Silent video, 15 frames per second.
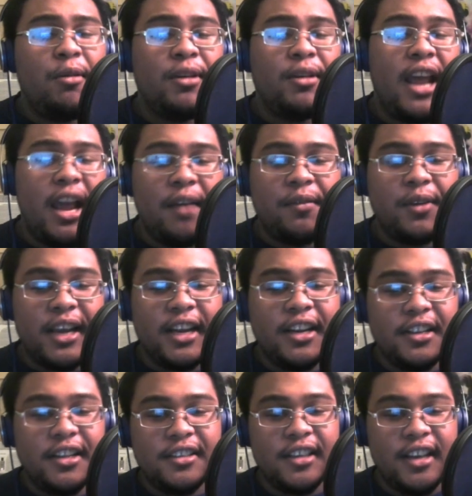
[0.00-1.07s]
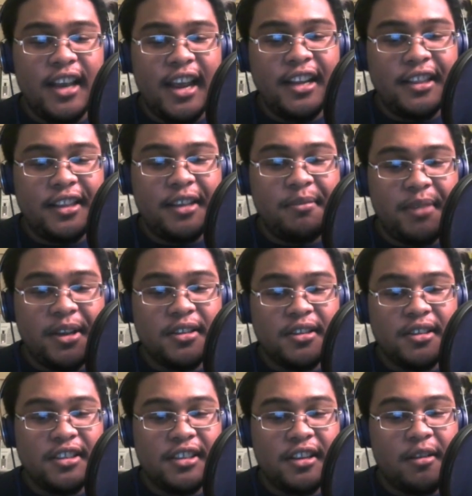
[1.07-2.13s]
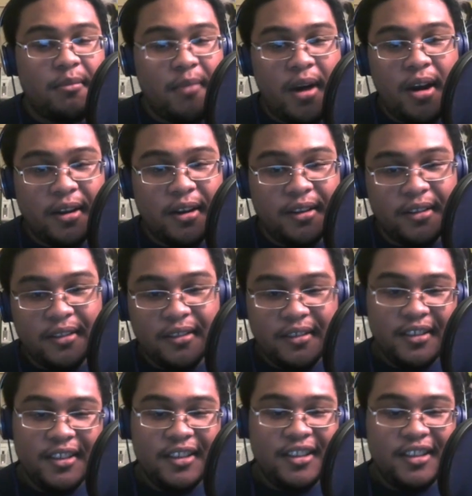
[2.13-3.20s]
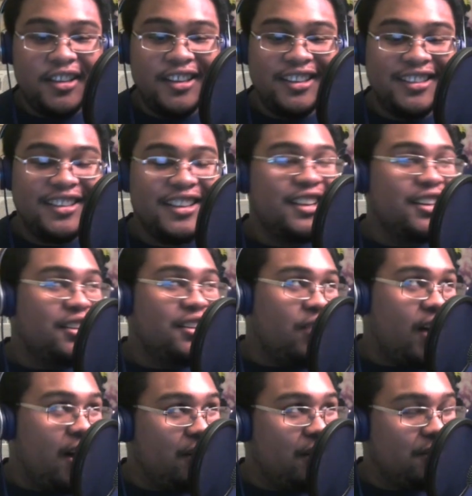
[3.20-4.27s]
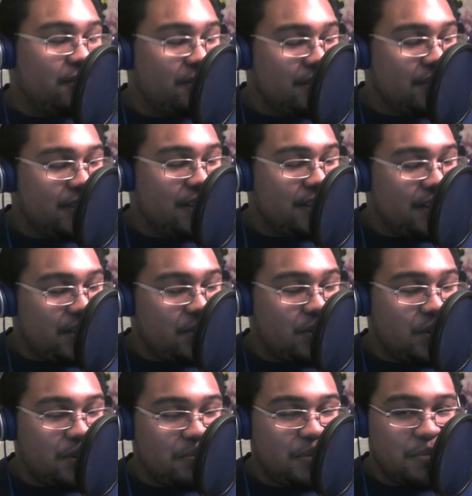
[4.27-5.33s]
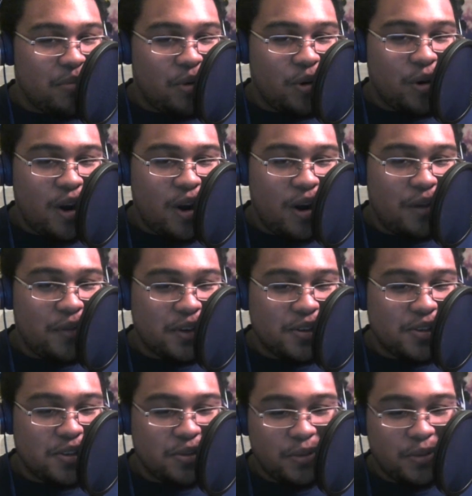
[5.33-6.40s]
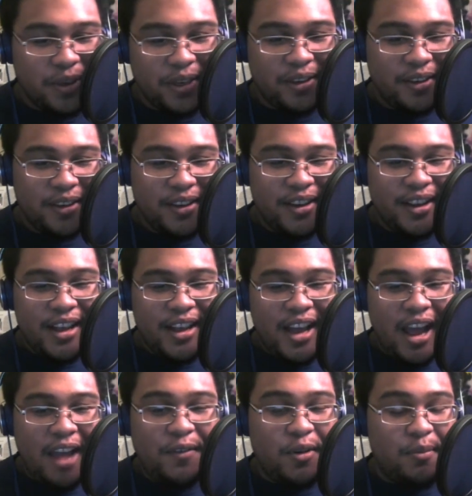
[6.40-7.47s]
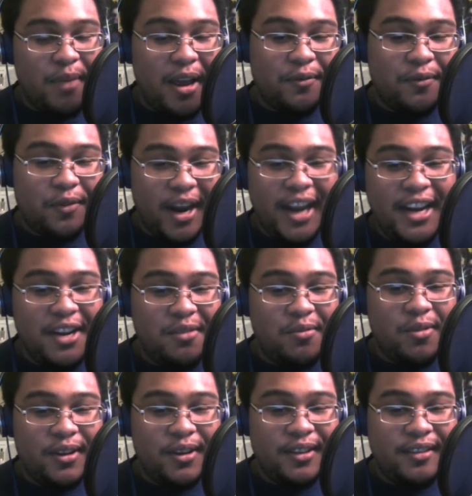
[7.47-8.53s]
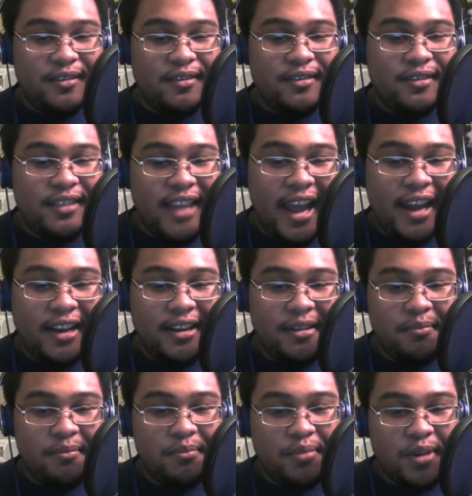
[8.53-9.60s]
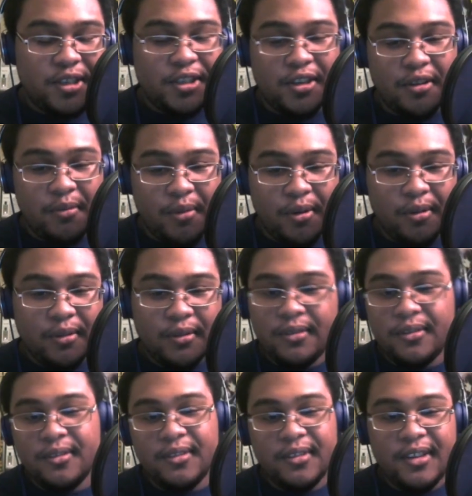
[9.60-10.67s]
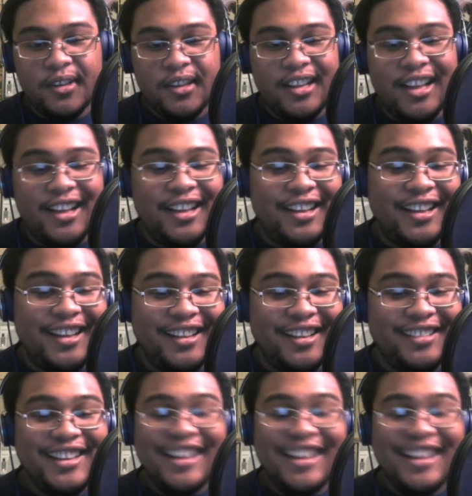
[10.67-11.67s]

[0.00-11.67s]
ever get into anything because it's in a manga. Wow, you couldn't be more obvious to read. I feel bad for anyone that impressionable. Definitely